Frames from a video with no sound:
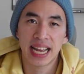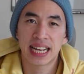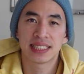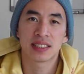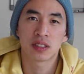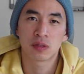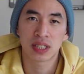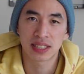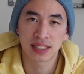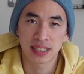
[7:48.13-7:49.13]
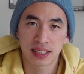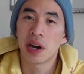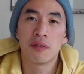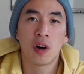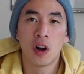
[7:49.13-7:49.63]
as a resident. You
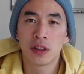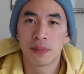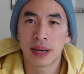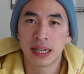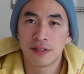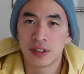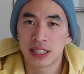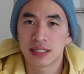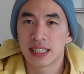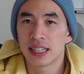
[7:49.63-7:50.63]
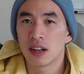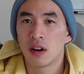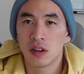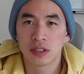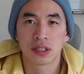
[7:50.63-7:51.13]
have all the benefits that
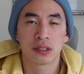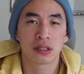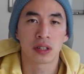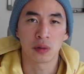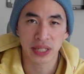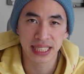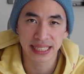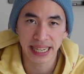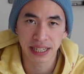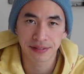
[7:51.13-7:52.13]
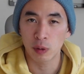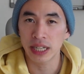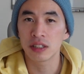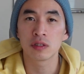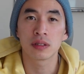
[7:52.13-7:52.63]
also Koreans have.
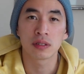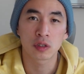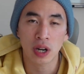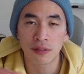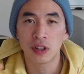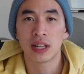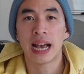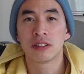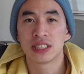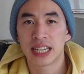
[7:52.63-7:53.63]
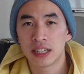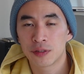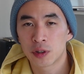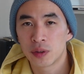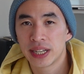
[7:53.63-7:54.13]
When you travel outside
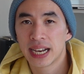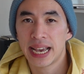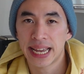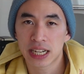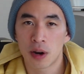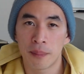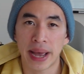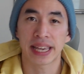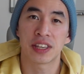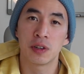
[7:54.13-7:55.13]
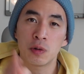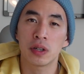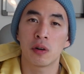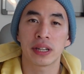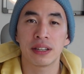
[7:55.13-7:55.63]
of Korea and come back, you
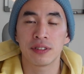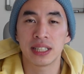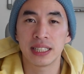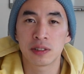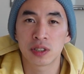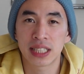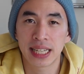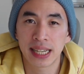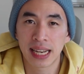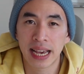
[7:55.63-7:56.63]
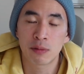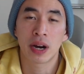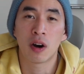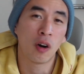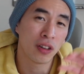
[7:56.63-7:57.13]
don't even need to stand in line
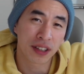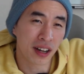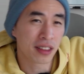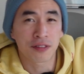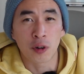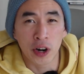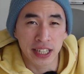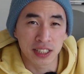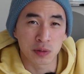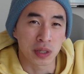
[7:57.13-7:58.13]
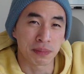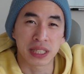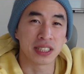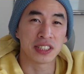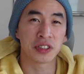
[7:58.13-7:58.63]
where all the other foreigners were,
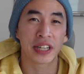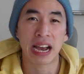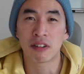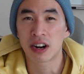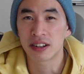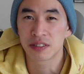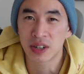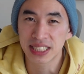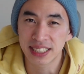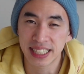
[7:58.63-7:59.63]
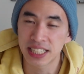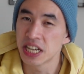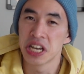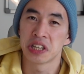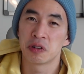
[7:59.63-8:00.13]
because you now are a resident.
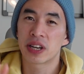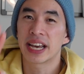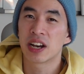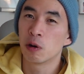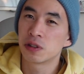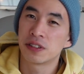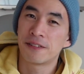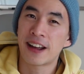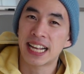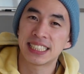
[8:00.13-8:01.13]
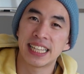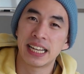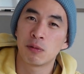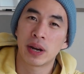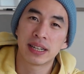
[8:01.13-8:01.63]
You can go to the fast
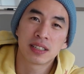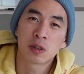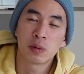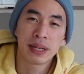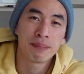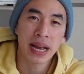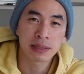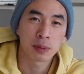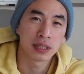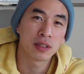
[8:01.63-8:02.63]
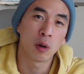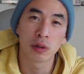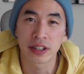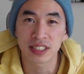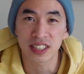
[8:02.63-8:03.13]
lane where the Korean passport
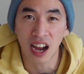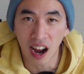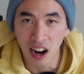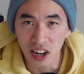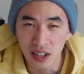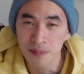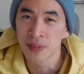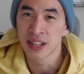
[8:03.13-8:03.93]
holders are